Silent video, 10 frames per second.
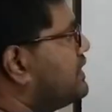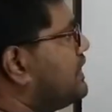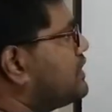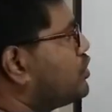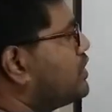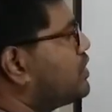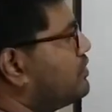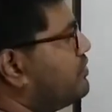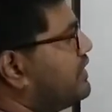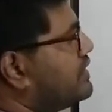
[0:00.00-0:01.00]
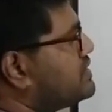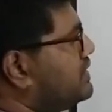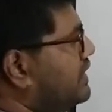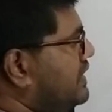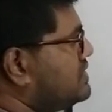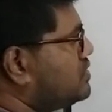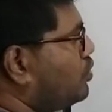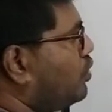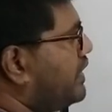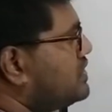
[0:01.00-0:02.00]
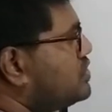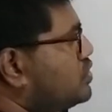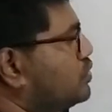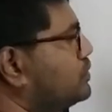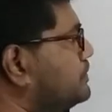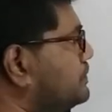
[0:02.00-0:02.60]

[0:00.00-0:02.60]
electronic configuration is 1s2.